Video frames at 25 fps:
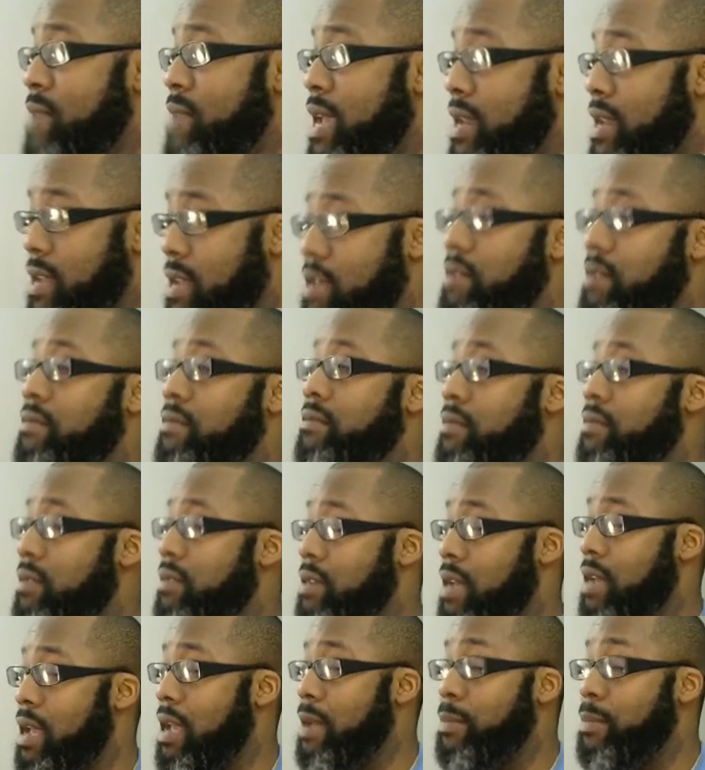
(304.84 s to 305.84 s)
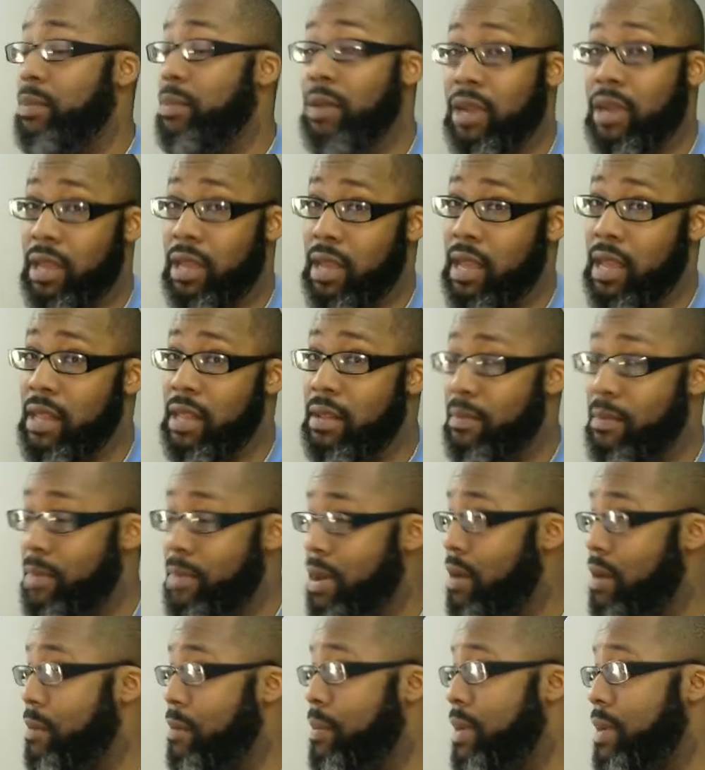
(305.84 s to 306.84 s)
MIDI and put it in the
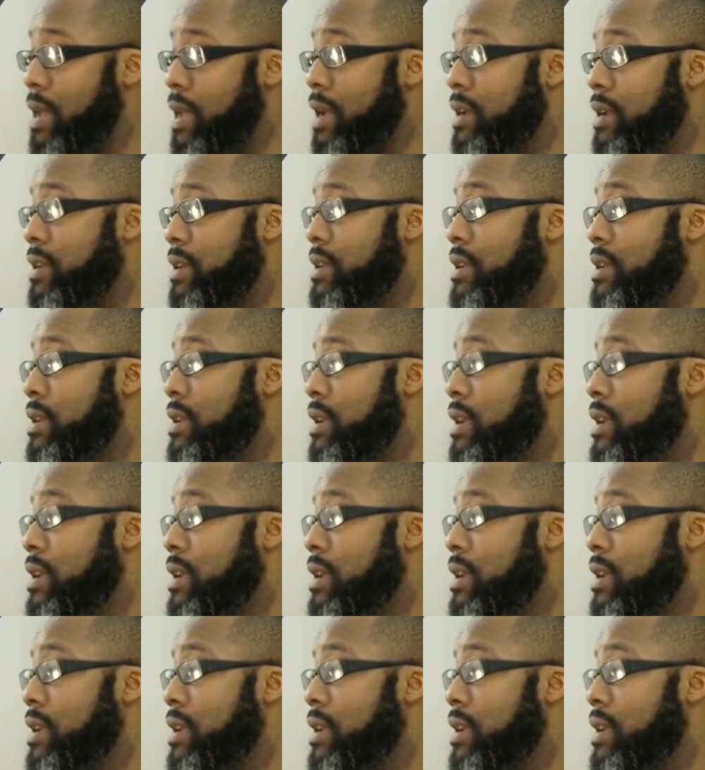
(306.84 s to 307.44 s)
bell pluck,